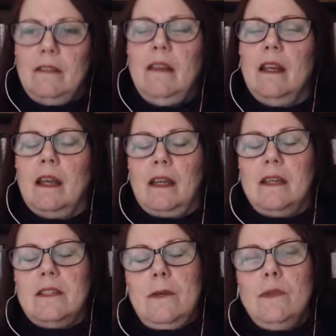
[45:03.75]
And then I
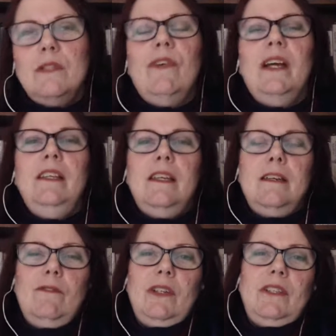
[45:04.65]
guess he was finally
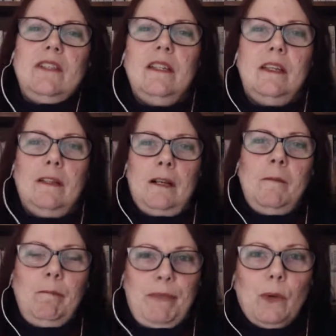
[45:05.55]
convinced that
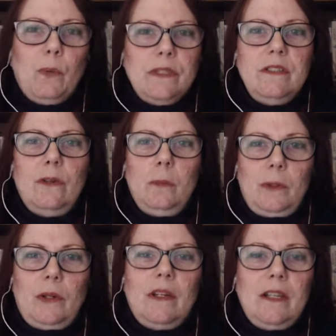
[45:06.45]
there was no
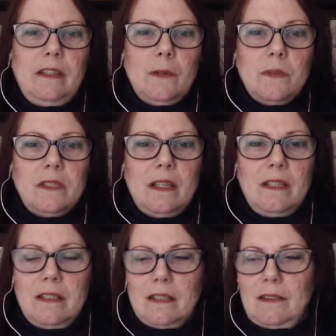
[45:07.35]
book and there was
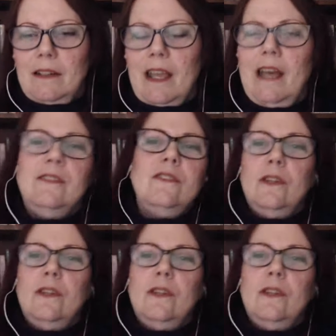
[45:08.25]
nothing to look at.